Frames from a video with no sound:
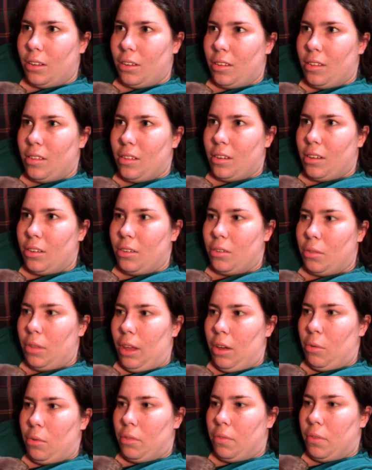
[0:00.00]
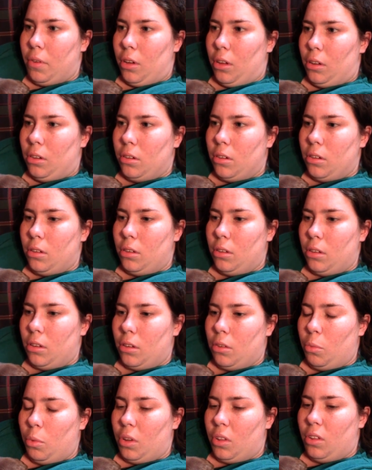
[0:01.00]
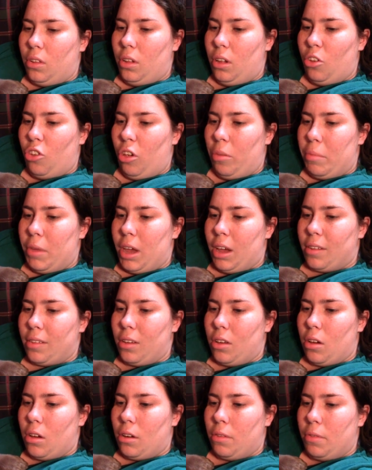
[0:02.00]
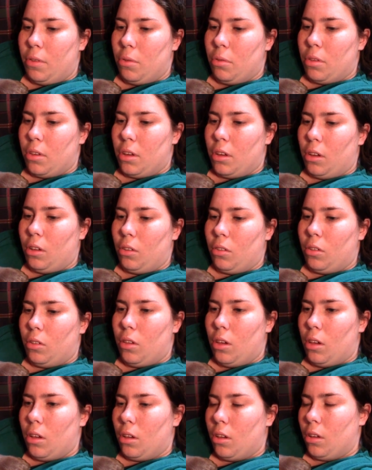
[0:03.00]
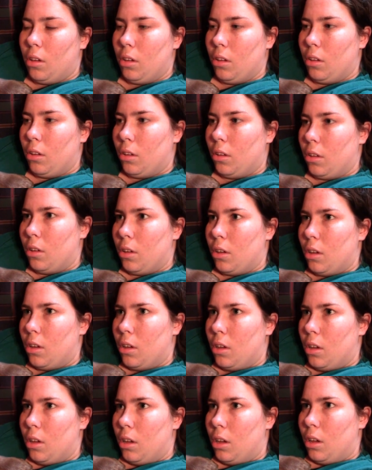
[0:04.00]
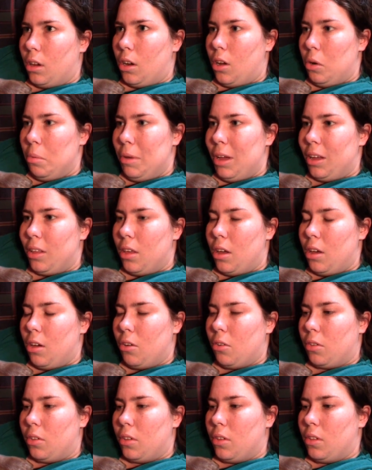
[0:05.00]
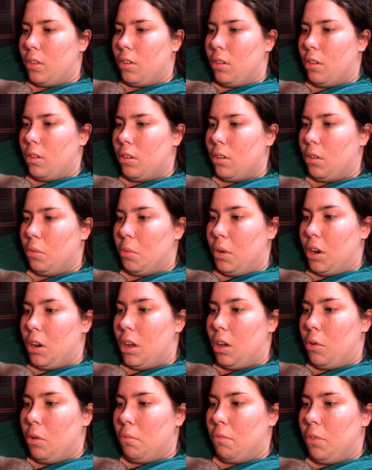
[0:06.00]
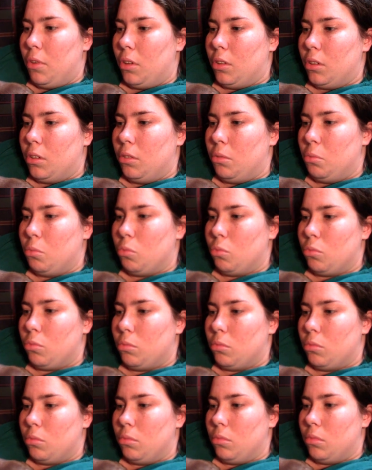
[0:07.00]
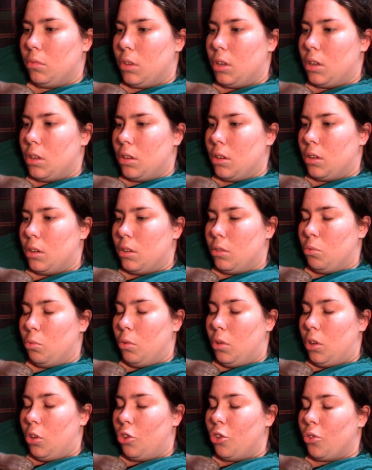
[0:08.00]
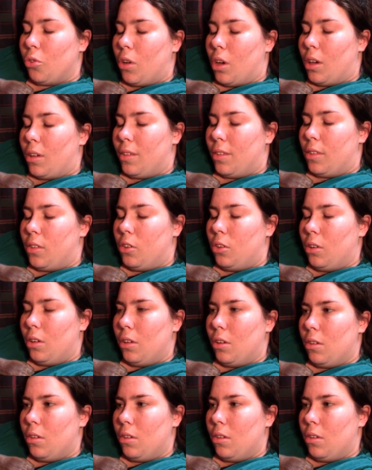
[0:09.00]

So that was fun. Went to TJ Maxx and got a few things. And now we're back at the house. And right now I'm feeling really stressed.